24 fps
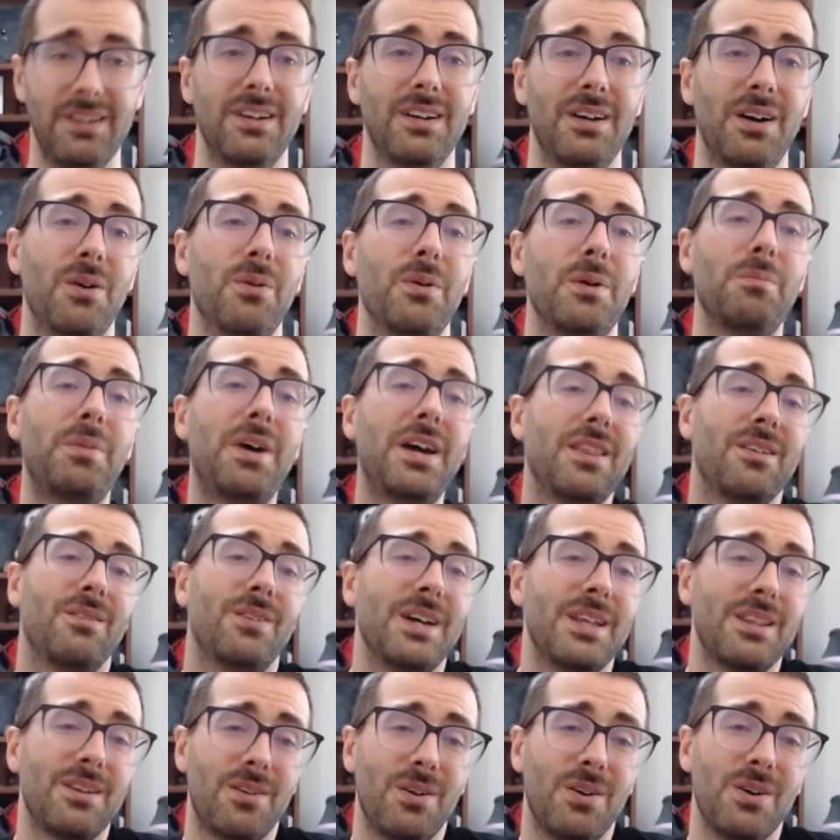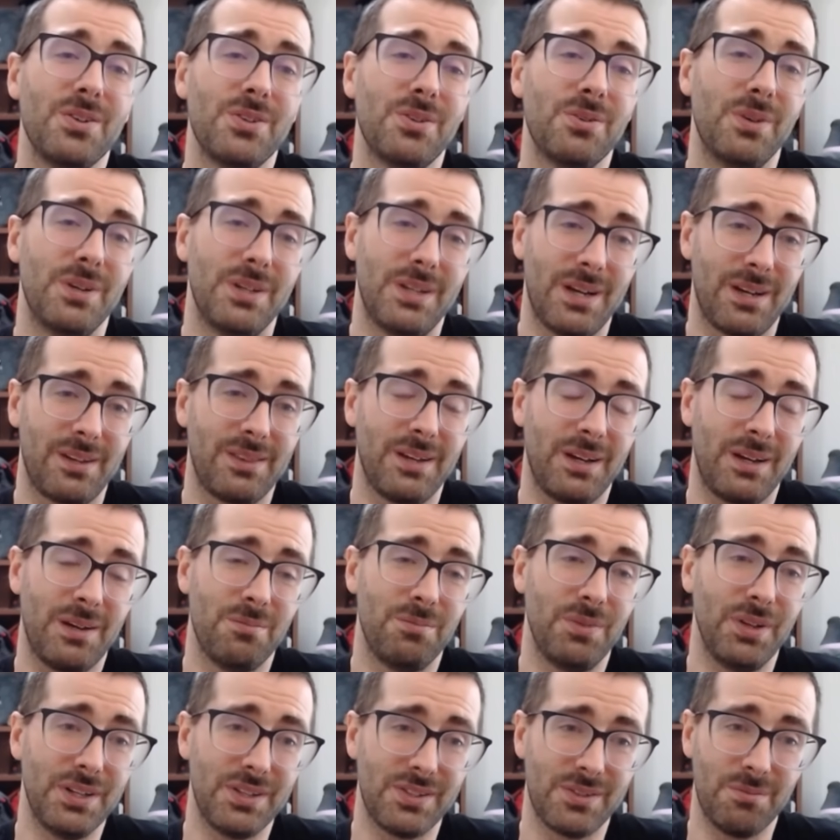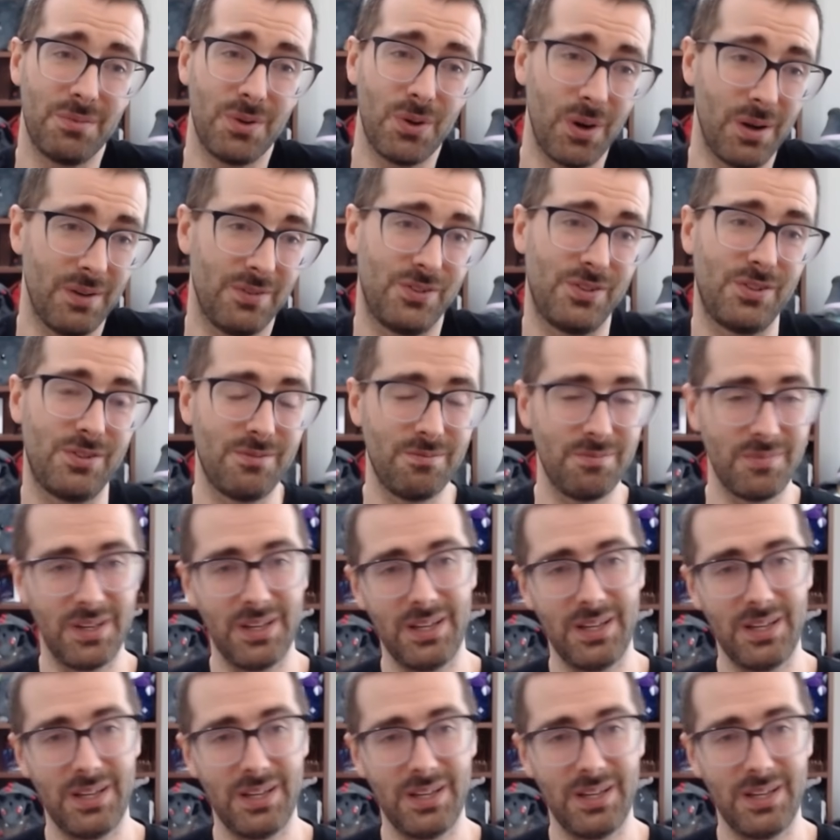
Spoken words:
Oh, and by the way, they're also a deck that can play some Goyfs.